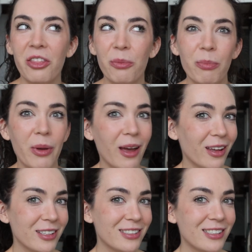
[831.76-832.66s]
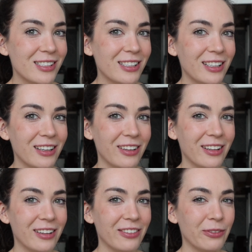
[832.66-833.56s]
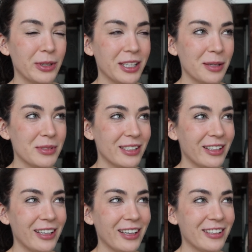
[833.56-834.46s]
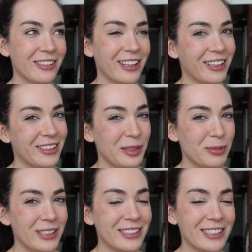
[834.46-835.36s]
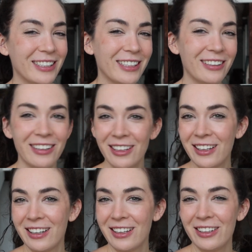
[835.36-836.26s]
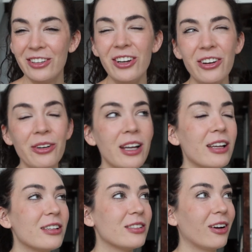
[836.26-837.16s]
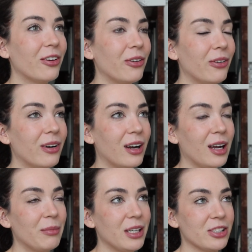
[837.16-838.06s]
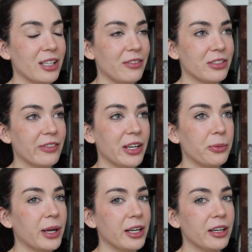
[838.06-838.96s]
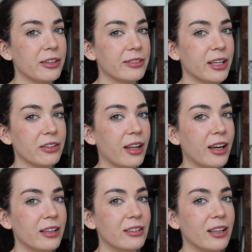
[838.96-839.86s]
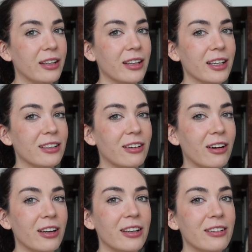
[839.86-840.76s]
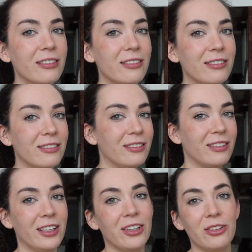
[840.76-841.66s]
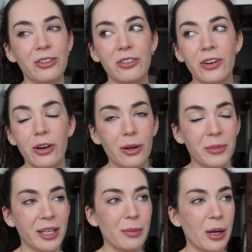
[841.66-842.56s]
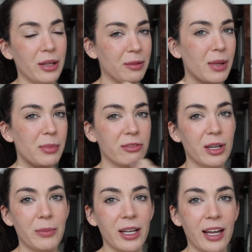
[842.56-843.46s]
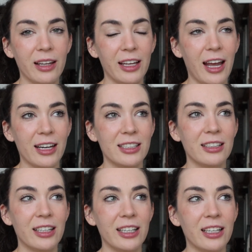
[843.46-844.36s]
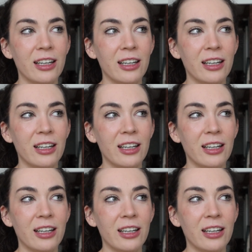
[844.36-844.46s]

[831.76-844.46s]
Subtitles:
the best when it comes to like aesthetically pleasing, you know? So I might just have to find a way around that and like not include the photo. I'm thinking about like maybe ripping it, like acting like,